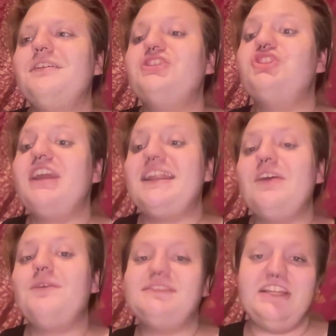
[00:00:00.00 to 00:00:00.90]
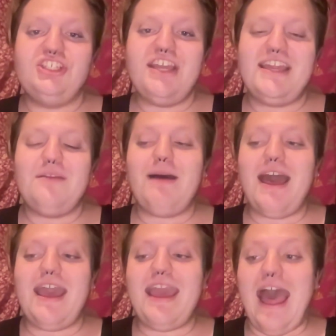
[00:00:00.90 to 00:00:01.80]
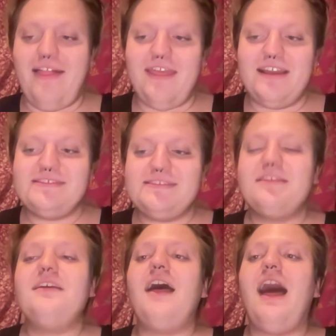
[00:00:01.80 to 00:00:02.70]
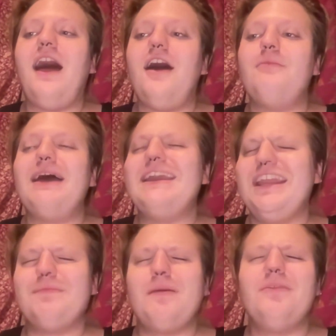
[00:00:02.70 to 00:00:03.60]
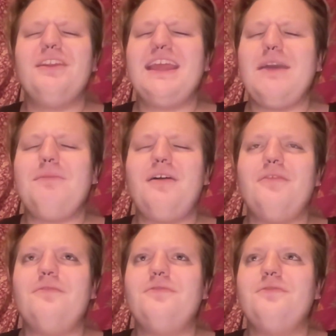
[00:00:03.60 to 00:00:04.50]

Janet was initiated by Alex. I can't remember the name of